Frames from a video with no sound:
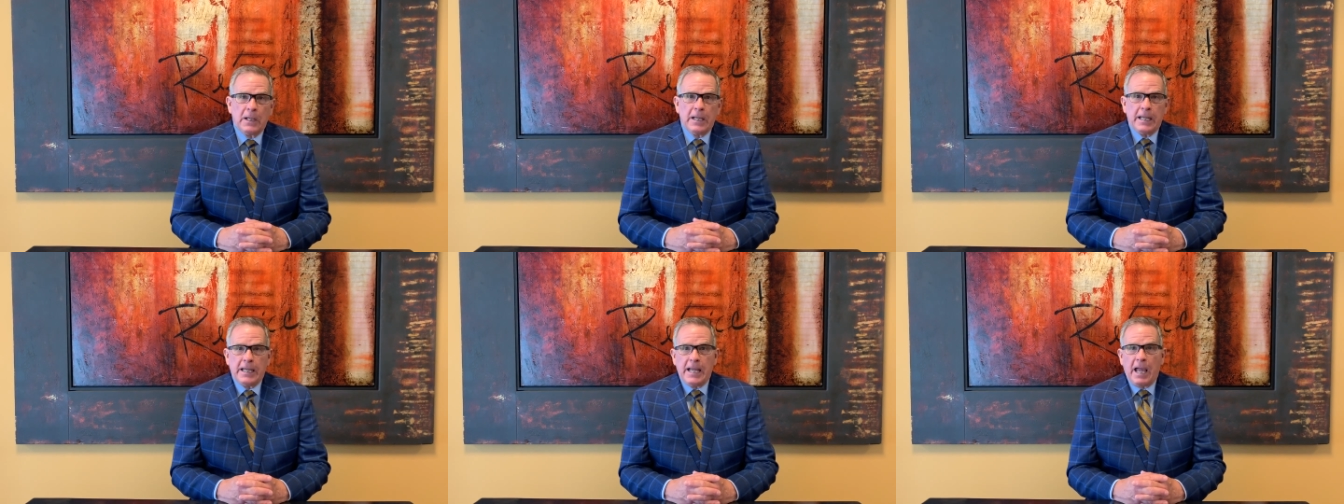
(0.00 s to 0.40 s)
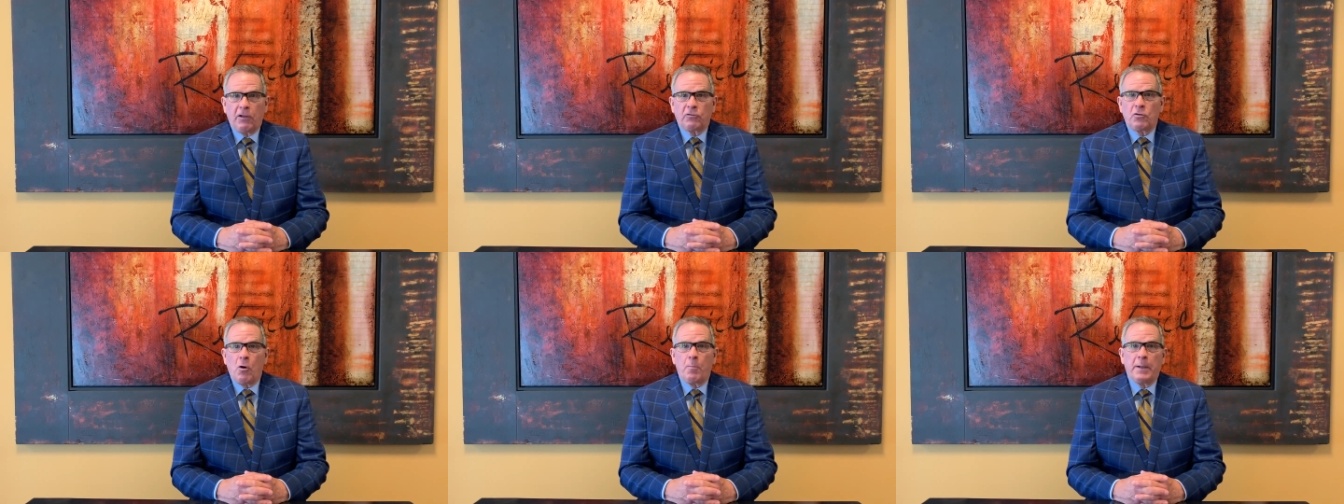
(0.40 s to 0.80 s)
he
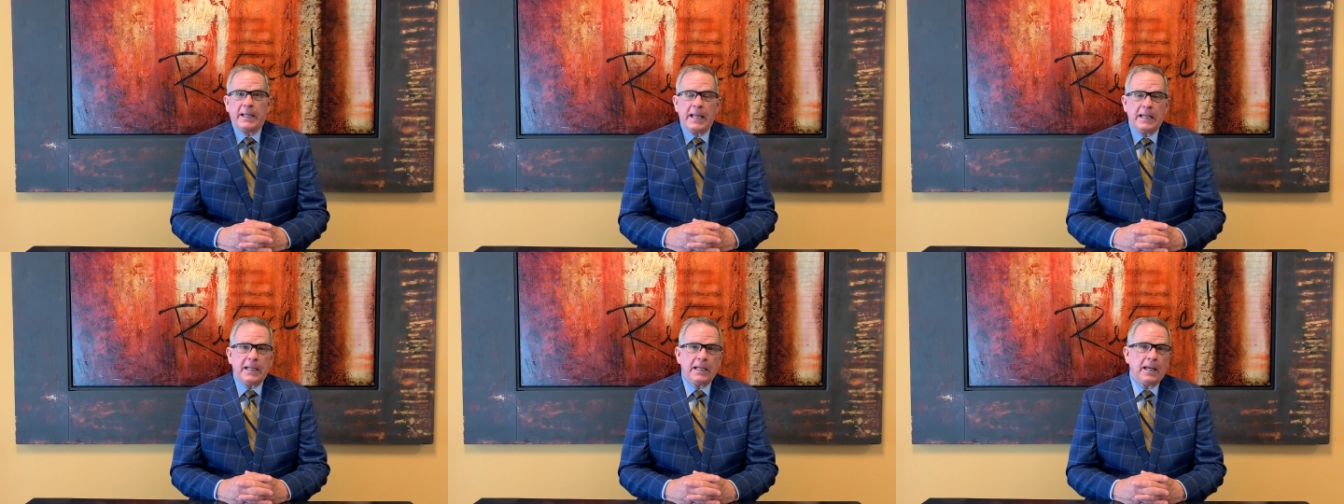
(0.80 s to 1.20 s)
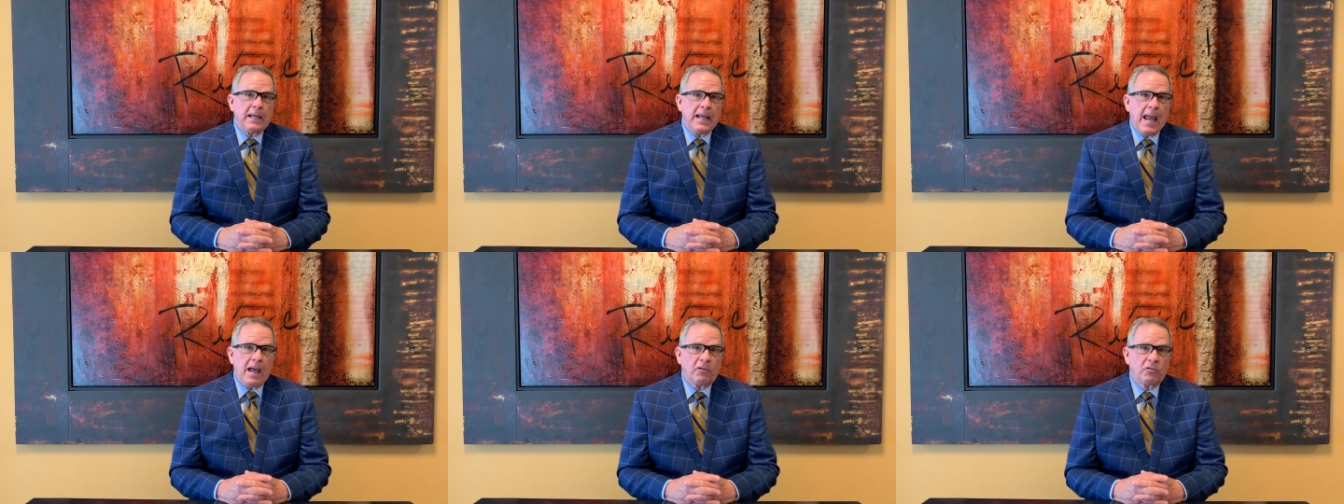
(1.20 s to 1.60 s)
has no beginning, and
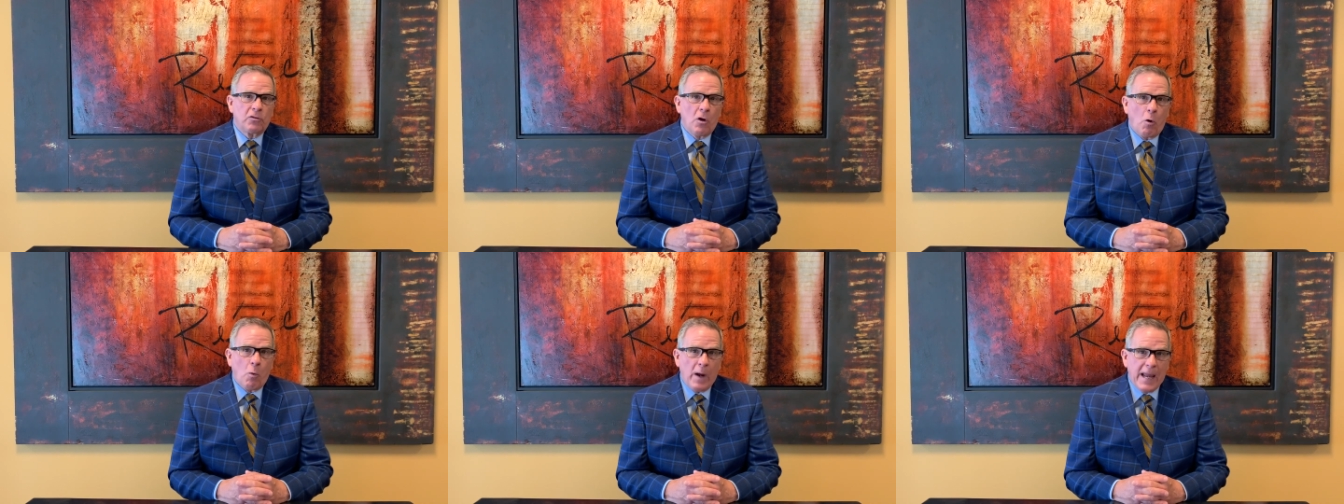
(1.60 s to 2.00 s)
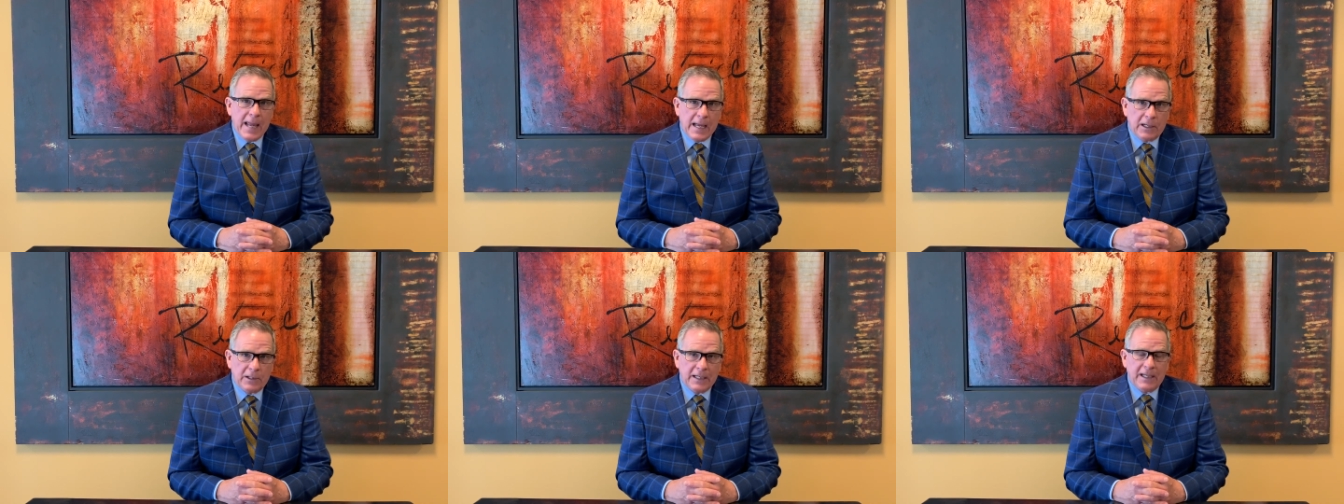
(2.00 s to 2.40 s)
he has no
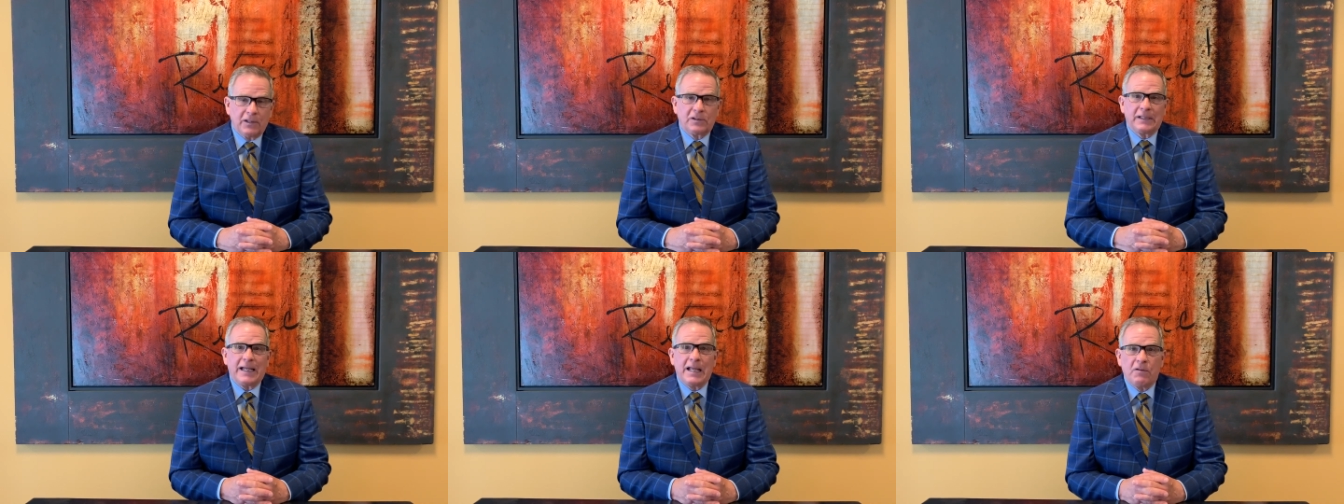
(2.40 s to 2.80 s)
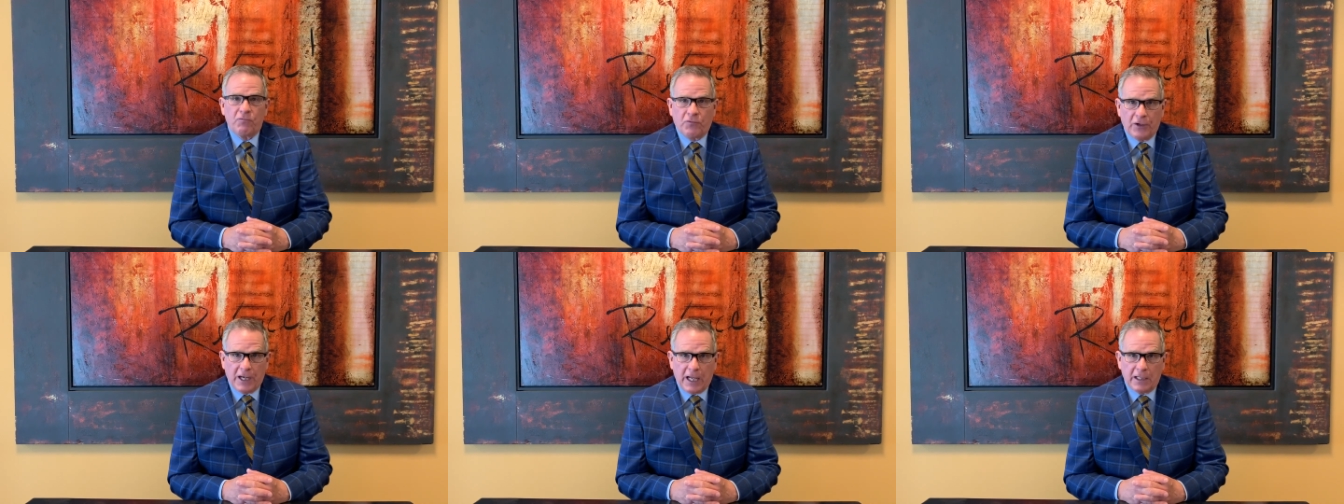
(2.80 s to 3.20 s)
end. He is
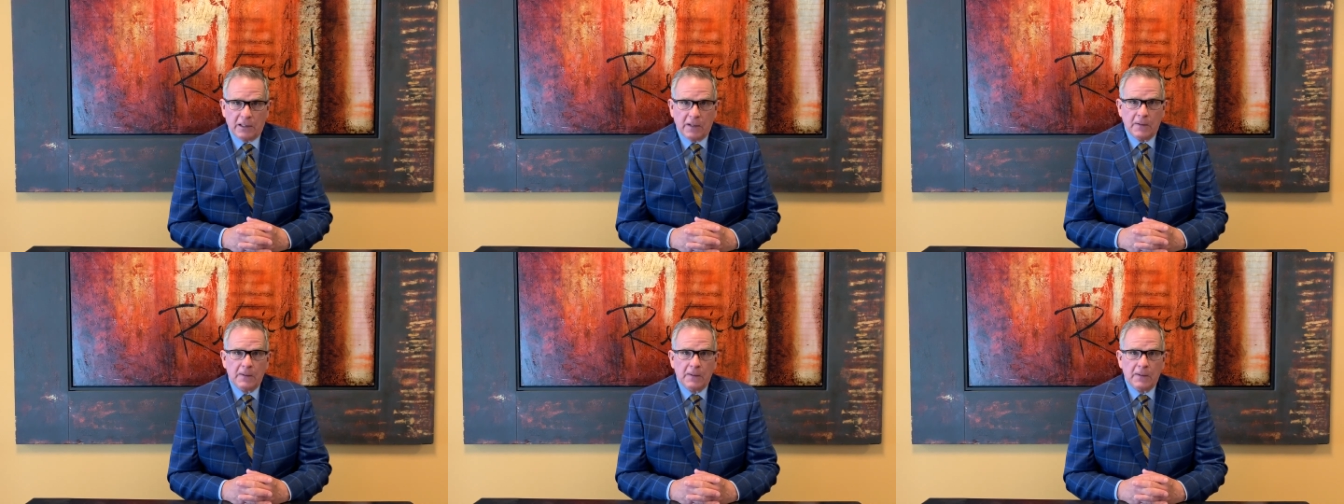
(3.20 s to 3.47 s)
infinite.